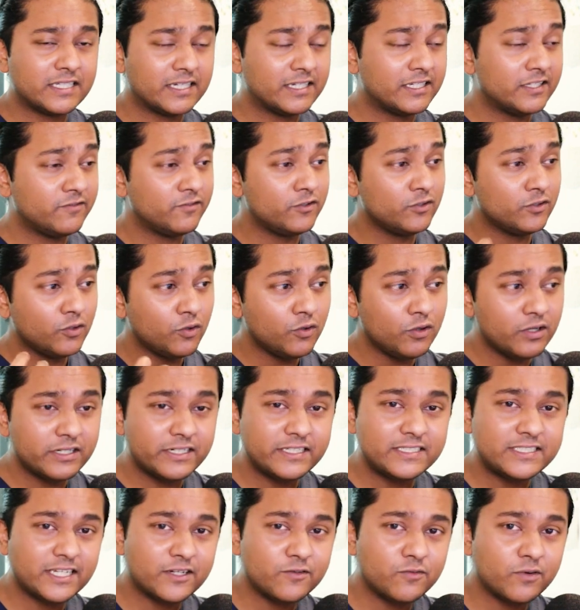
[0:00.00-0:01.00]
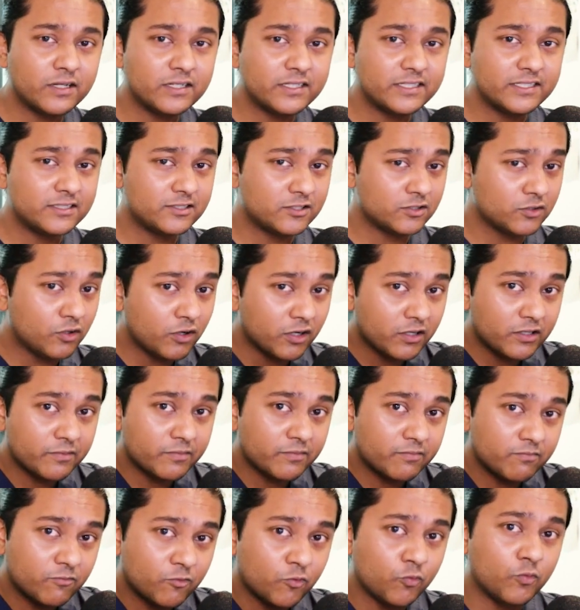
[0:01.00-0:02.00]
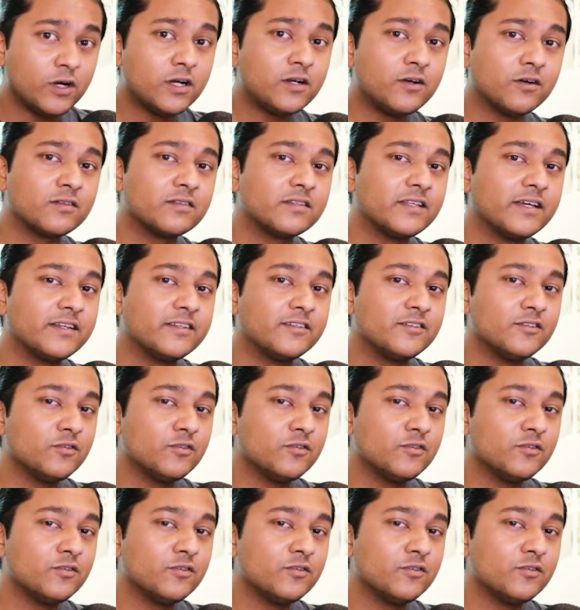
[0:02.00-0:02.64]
And if you know a disadvantage, you got to work on that.